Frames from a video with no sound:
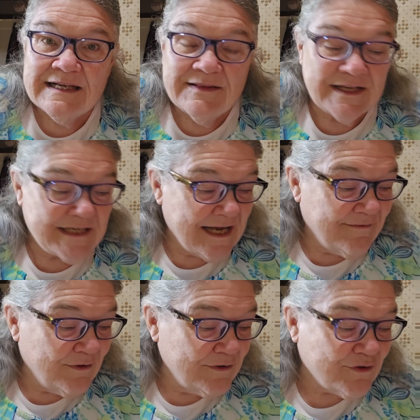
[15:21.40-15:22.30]
The
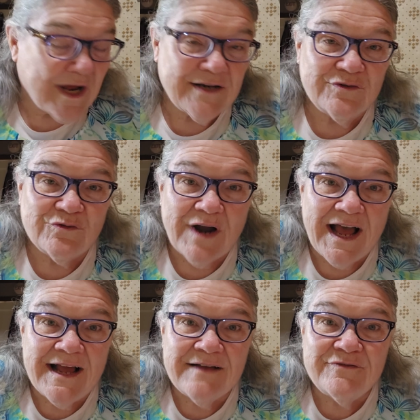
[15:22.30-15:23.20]
devil will try to
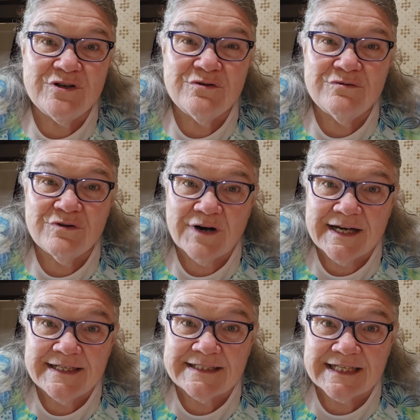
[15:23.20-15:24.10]
drive you
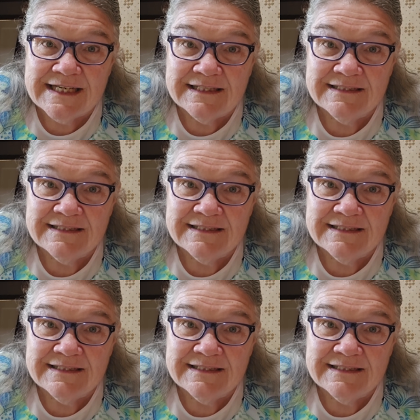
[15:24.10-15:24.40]
crazy.